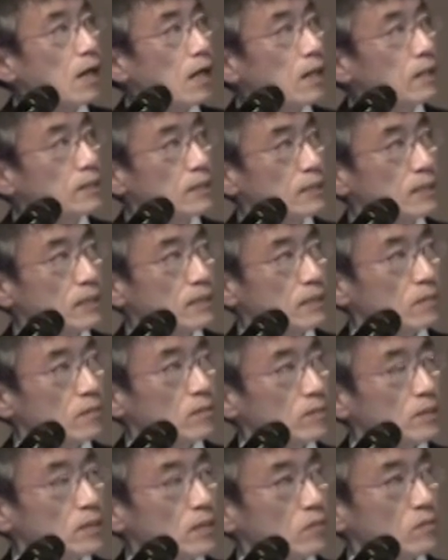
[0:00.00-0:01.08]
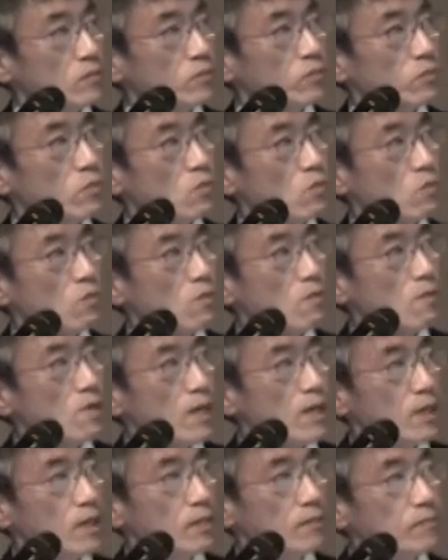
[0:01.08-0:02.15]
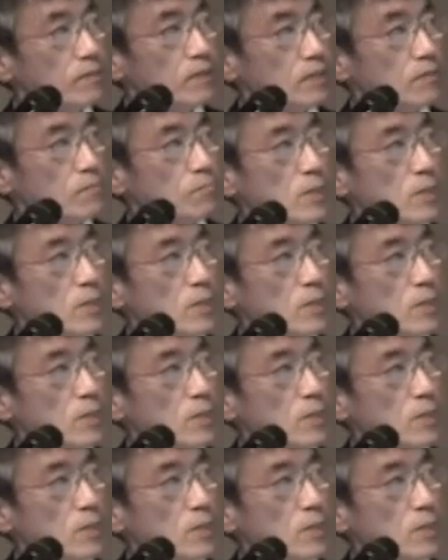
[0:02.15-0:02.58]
analytical results for heavy